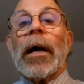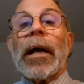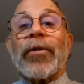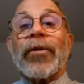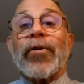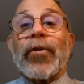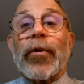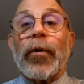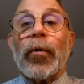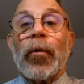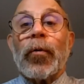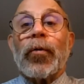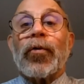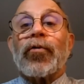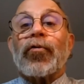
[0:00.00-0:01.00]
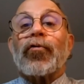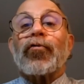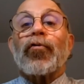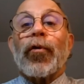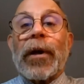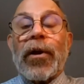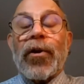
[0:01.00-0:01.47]
eschew
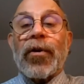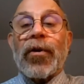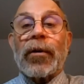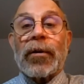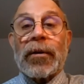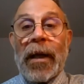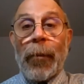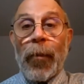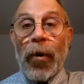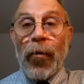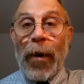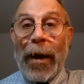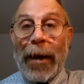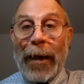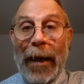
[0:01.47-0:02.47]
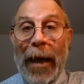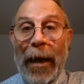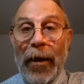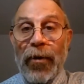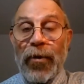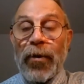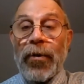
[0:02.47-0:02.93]
traditional democratic
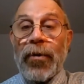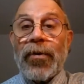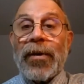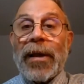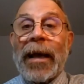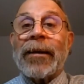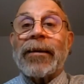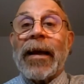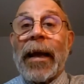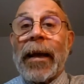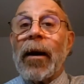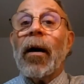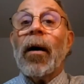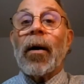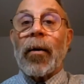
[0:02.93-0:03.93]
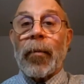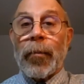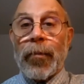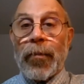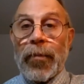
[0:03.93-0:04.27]
actions and take arms.